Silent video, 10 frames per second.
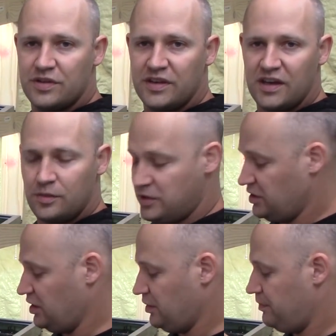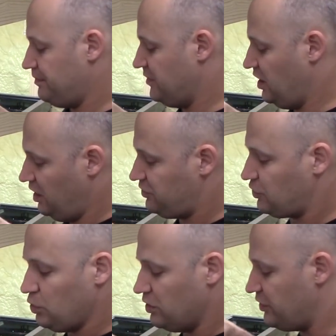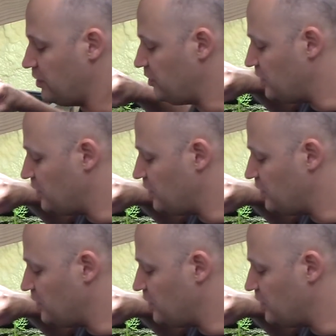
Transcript: get them in a school of them in the